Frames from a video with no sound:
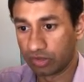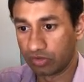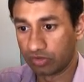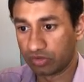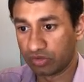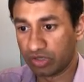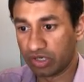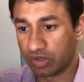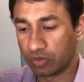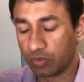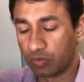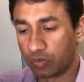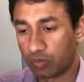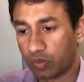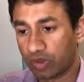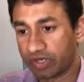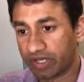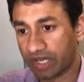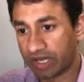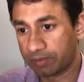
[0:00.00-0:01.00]
So now
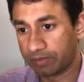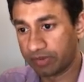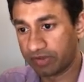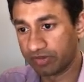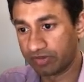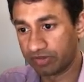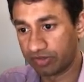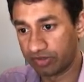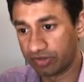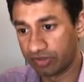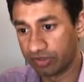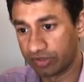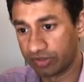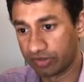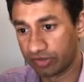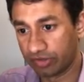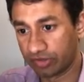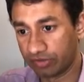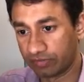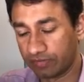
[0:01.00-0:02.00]
what happens here
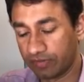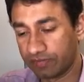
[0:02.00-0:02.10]
is